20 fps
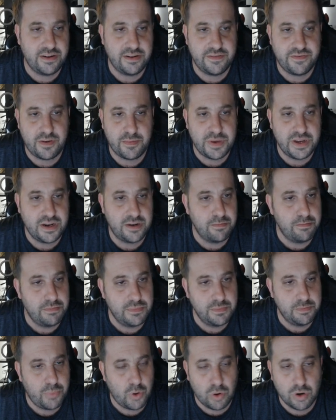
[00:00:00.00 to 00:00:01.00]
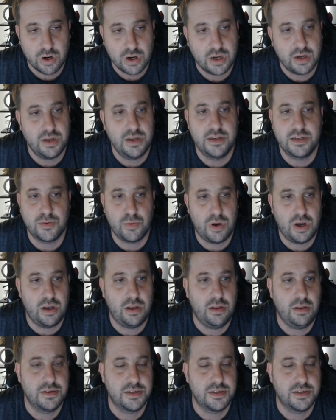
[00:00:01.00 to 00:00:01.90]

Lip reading: if I'm eating pork as well.